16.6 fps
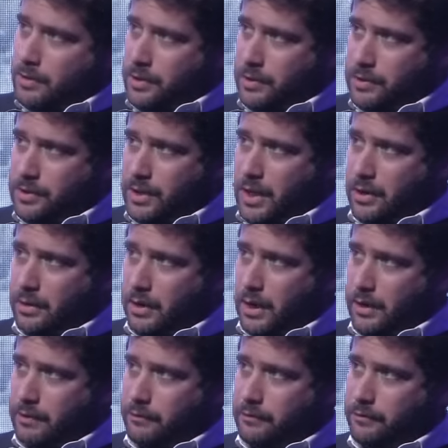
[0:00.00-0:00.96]
You know, there's not a
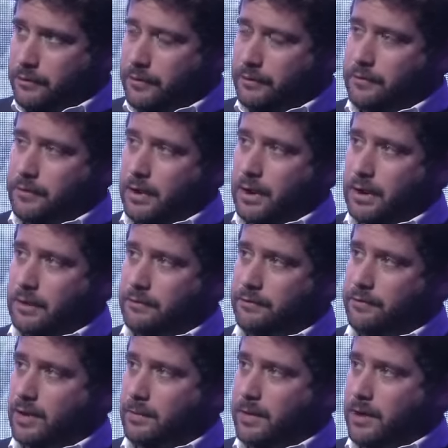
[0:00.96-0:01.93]
lot of uh,
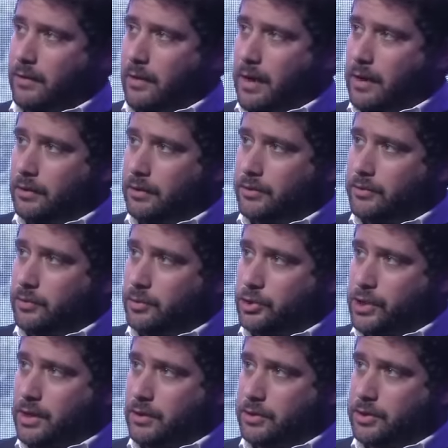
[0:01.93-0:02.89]
flipping around through
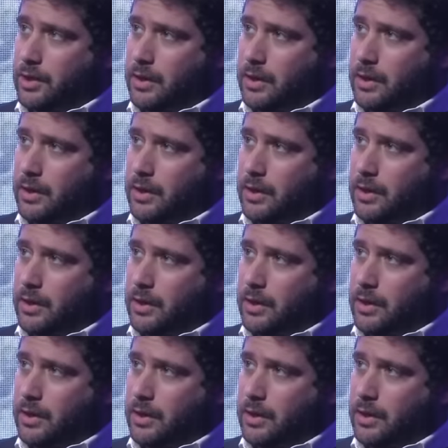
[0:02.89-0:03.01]
channels.